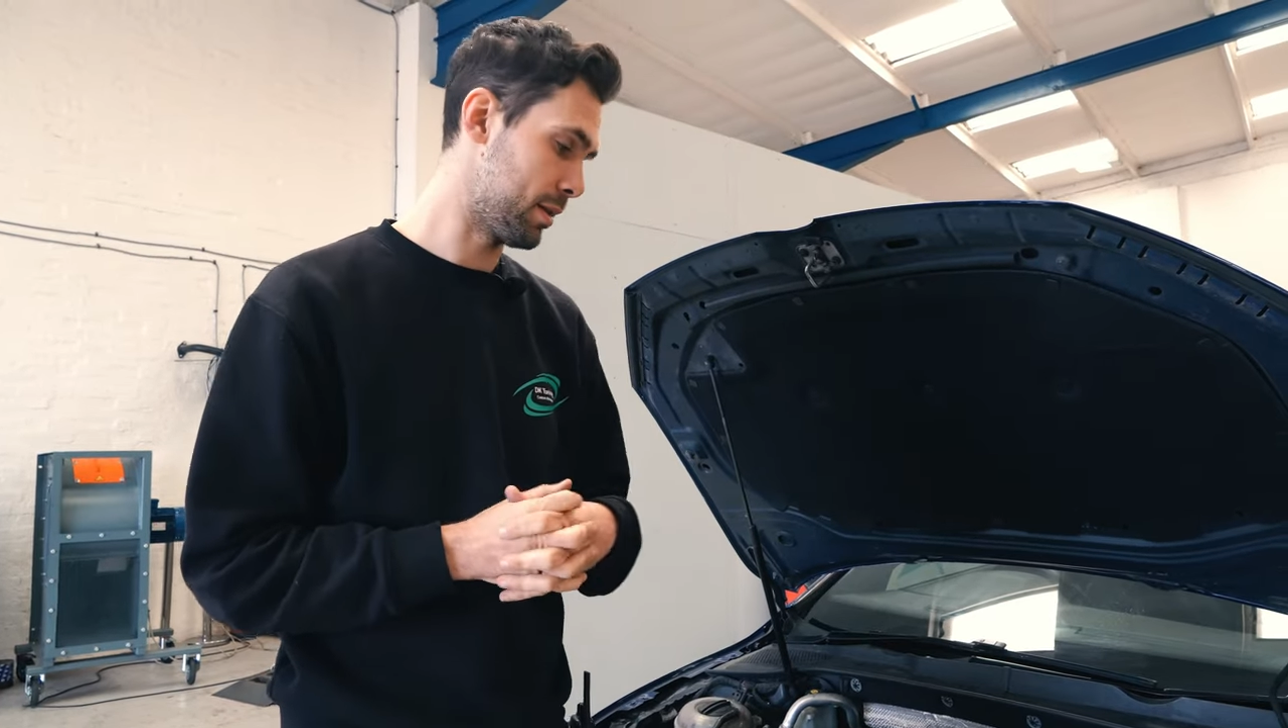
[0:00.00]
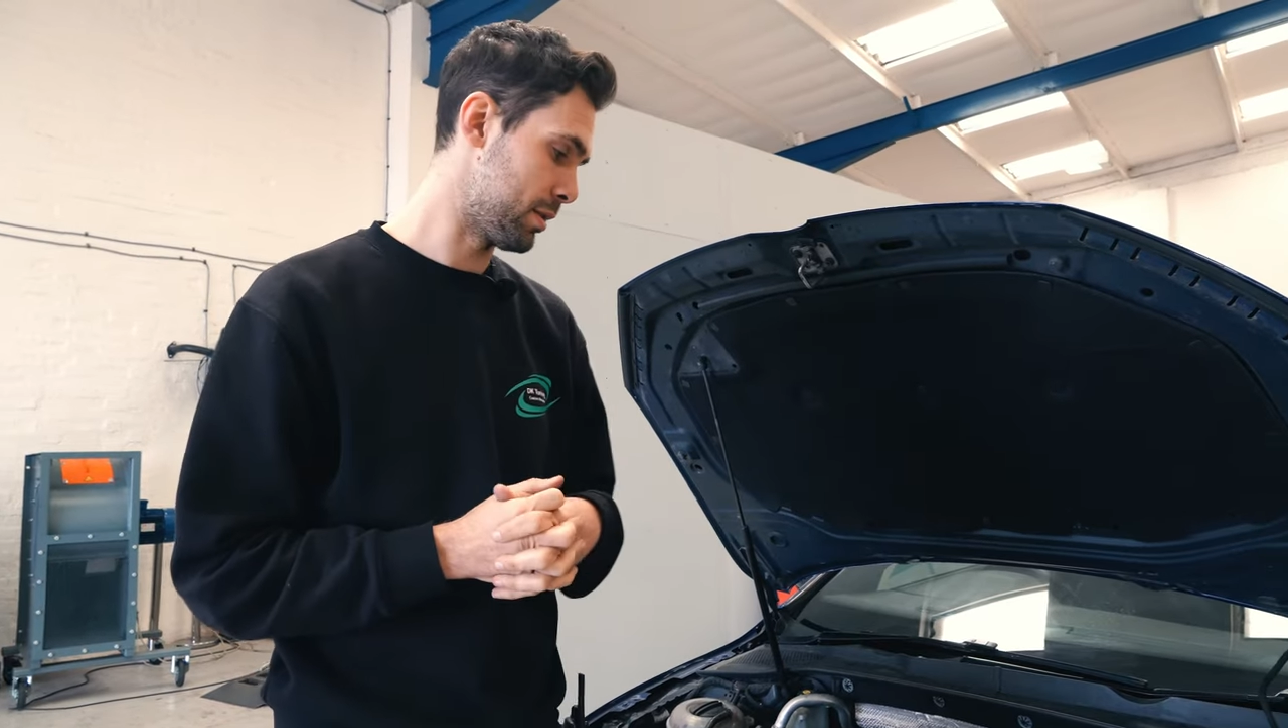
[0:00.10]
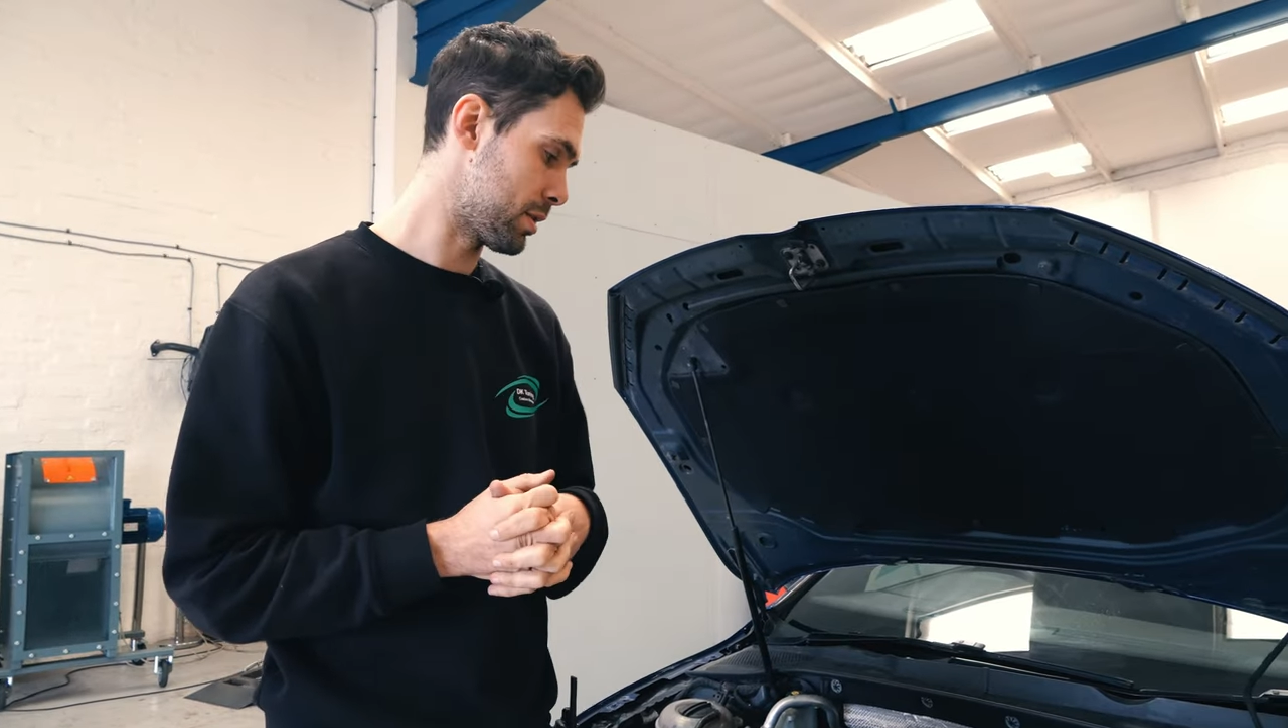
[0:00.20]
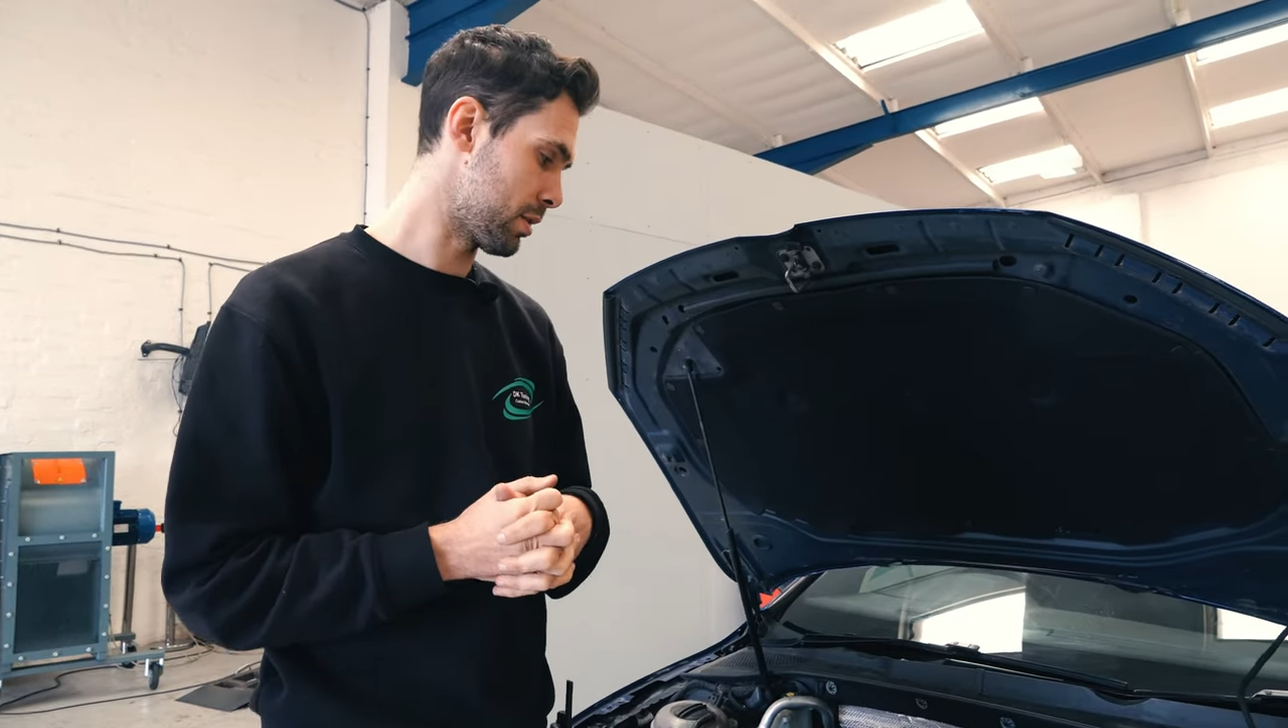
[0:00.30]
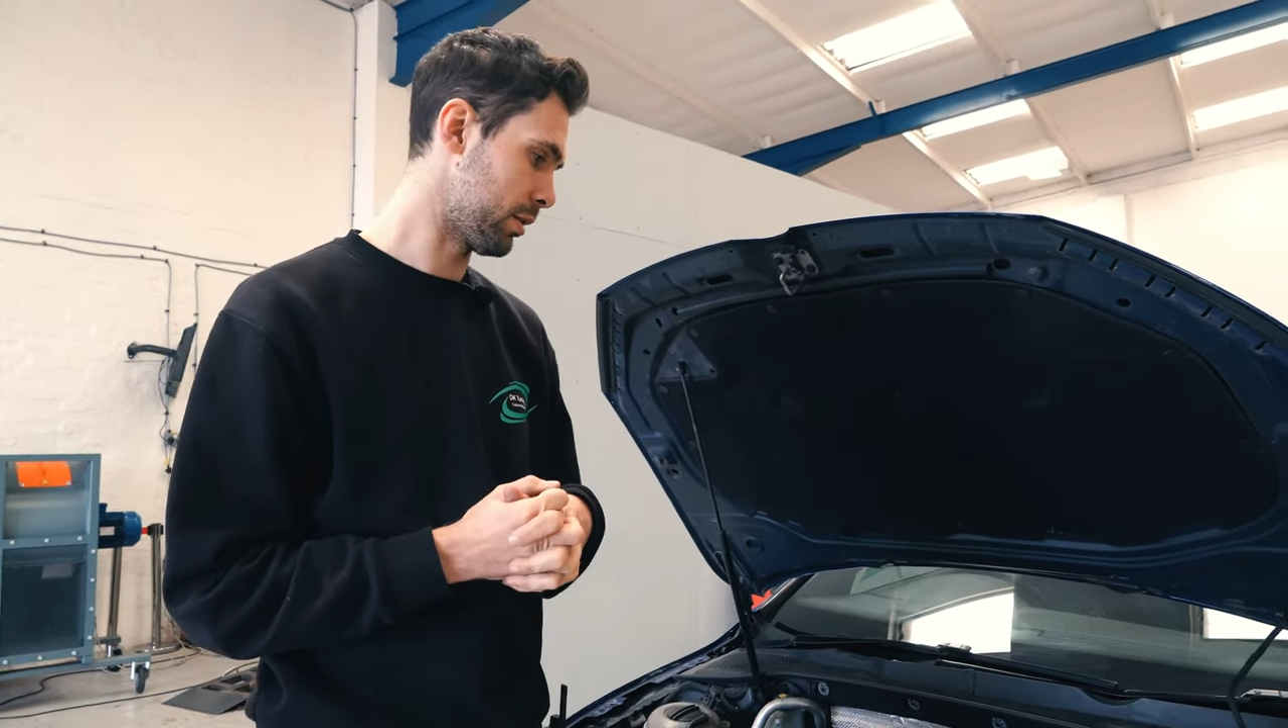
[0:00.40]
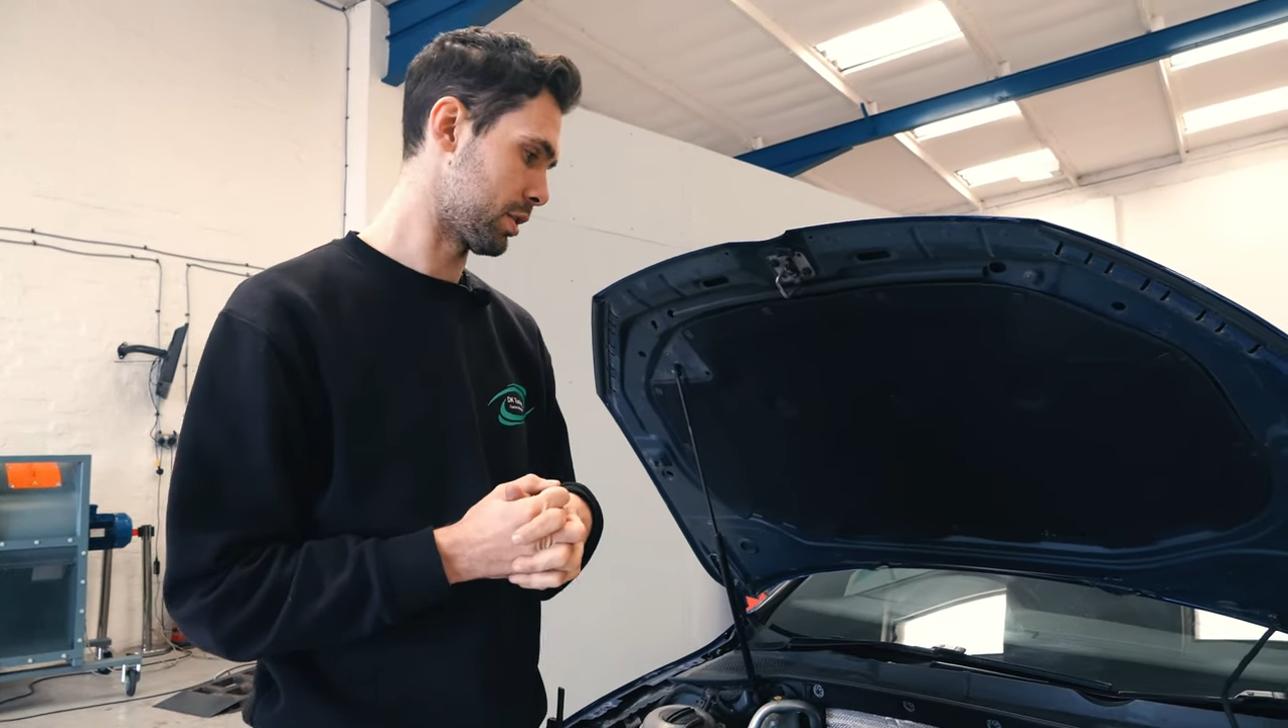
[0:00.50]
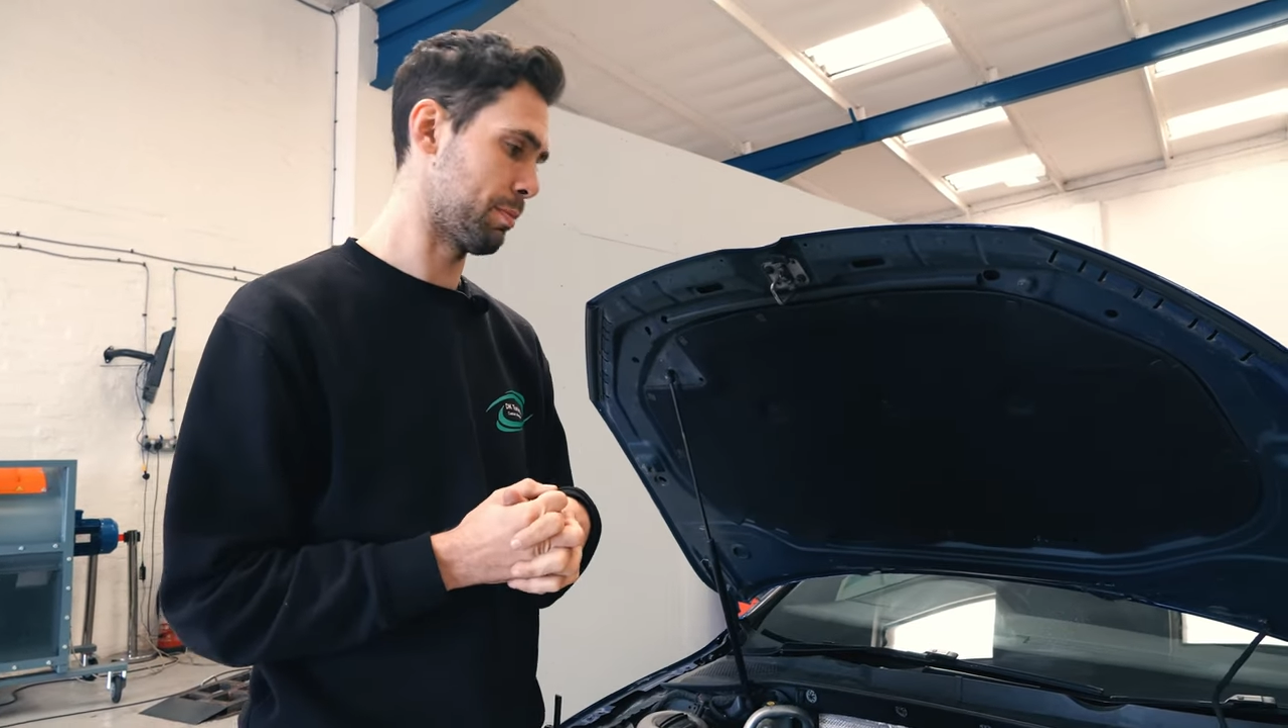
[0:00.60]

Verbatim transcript: and us